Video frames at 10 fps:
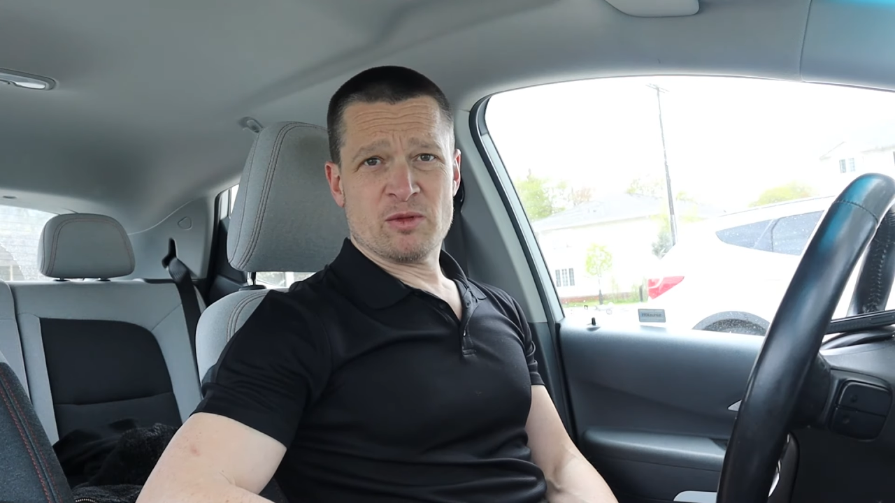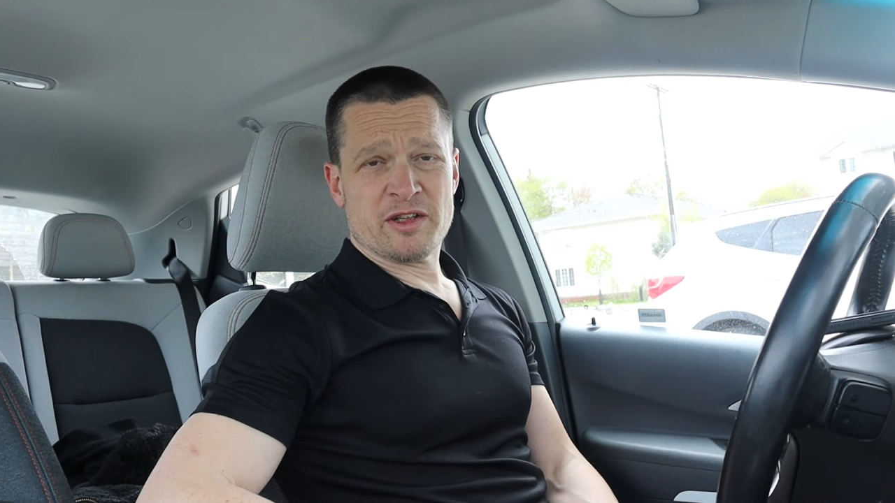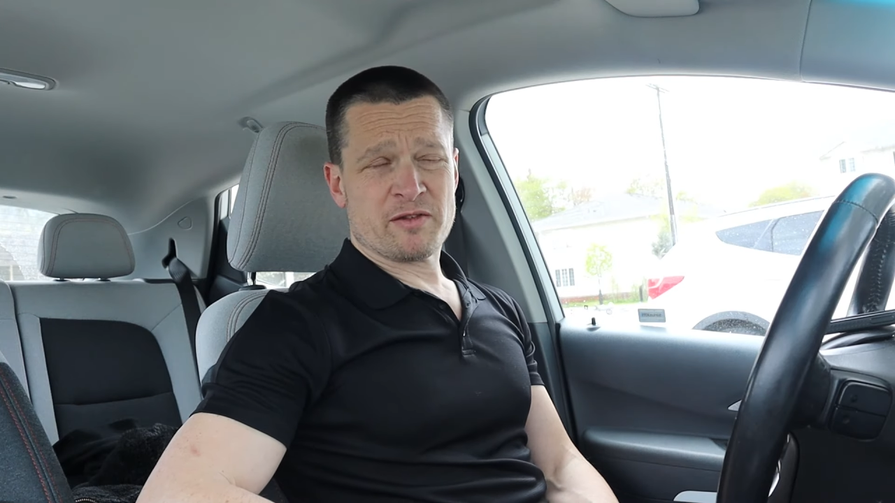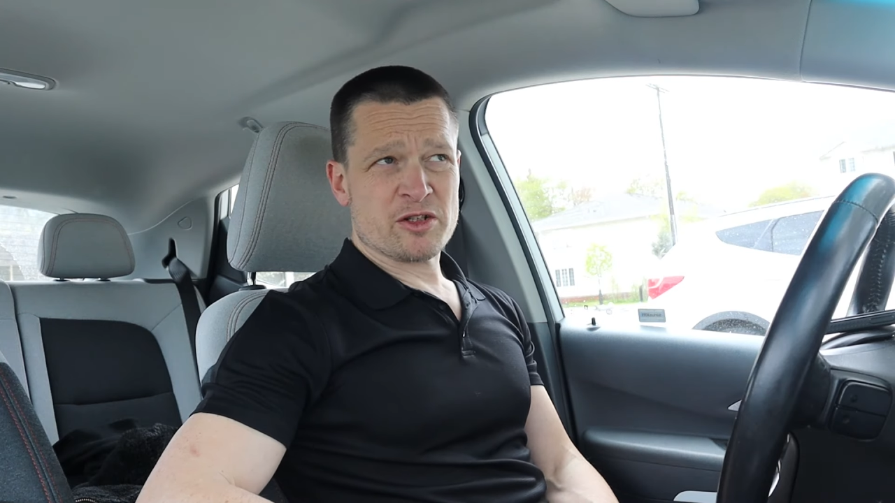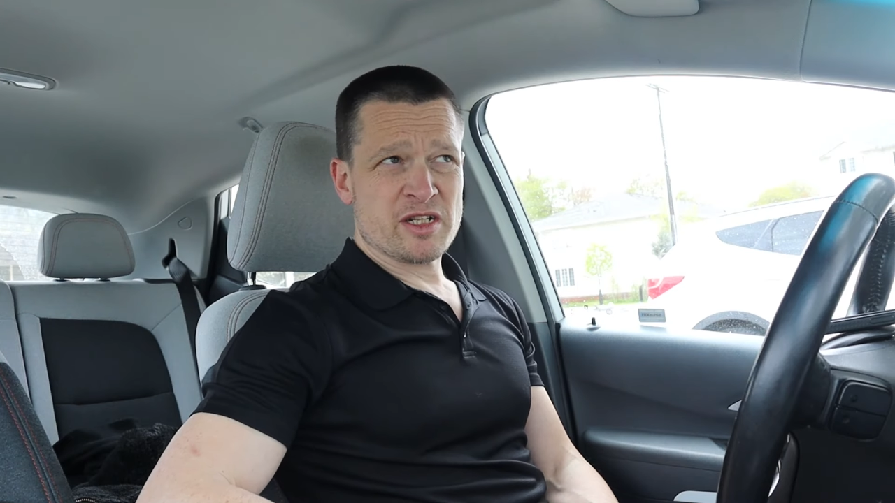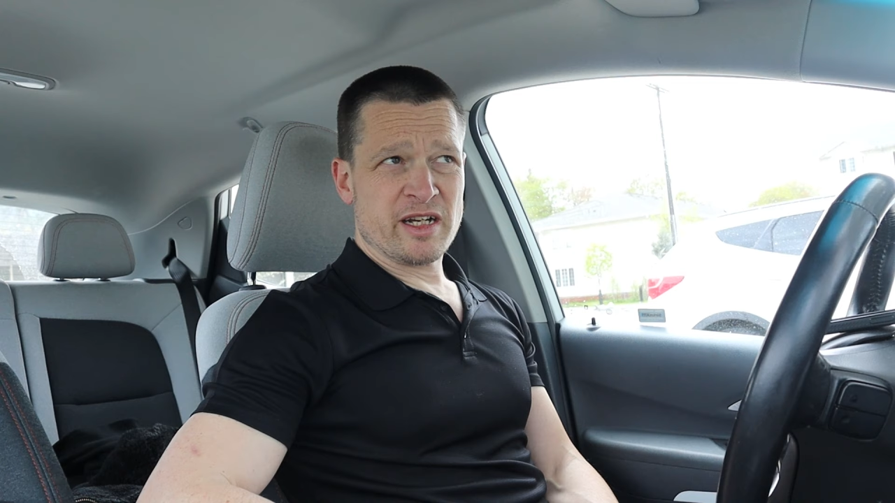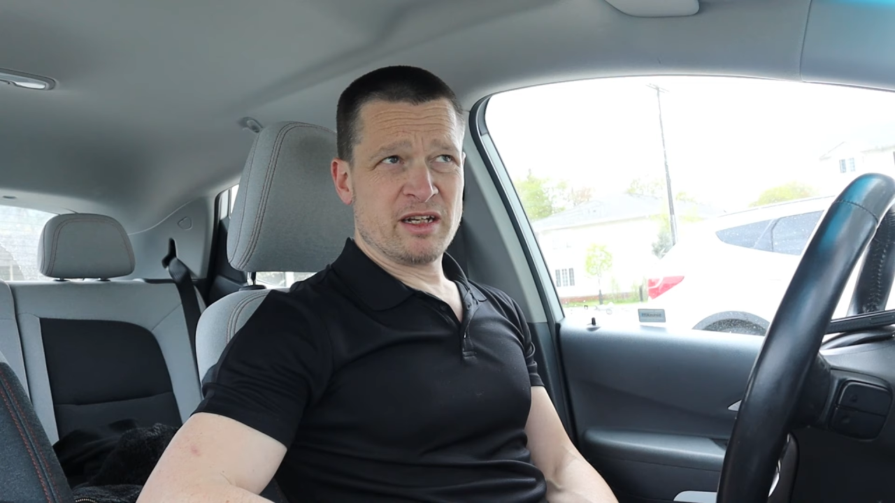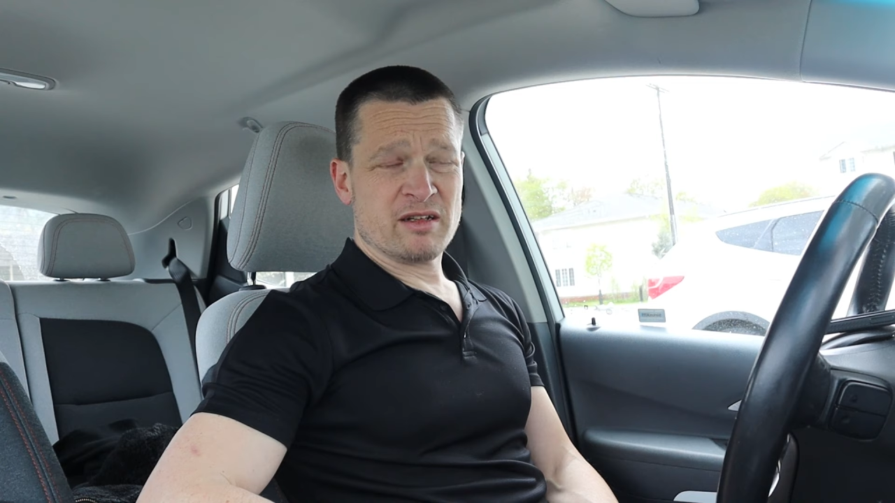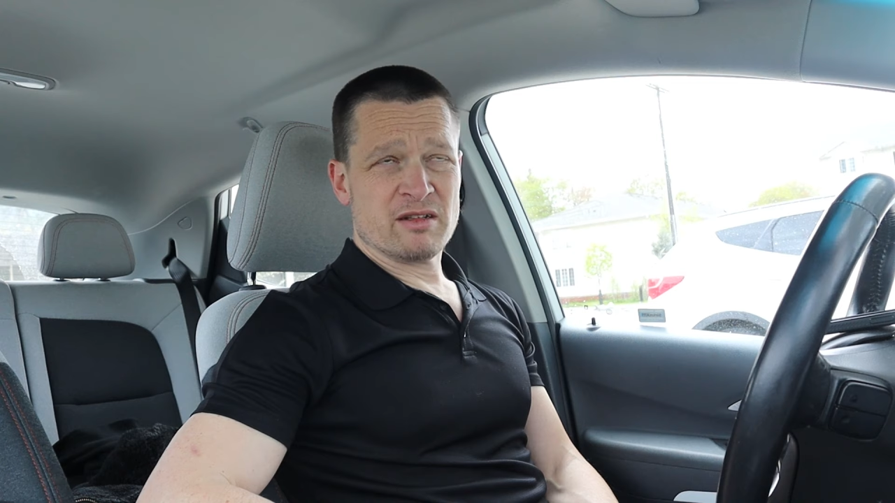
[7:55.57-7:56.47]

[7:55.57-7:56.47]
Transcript: Well, the